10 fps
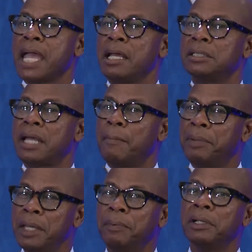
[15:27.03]
is that
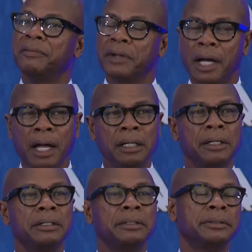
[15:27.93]
people of
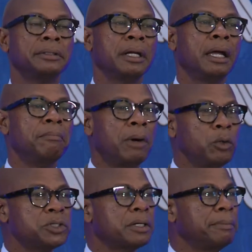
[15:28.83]
color in
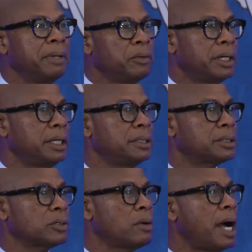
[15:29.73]
most
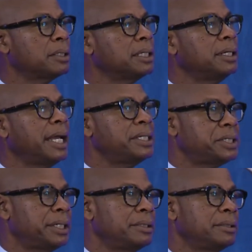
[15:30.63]
communities throughout the
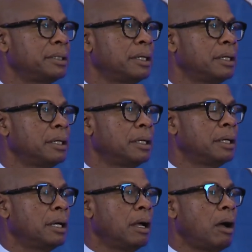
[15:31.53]
nation
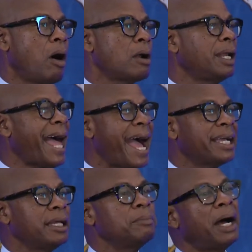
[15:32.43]
are
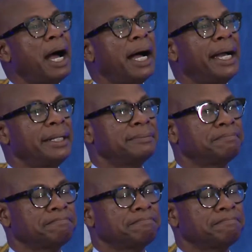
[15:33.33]
lagging behind.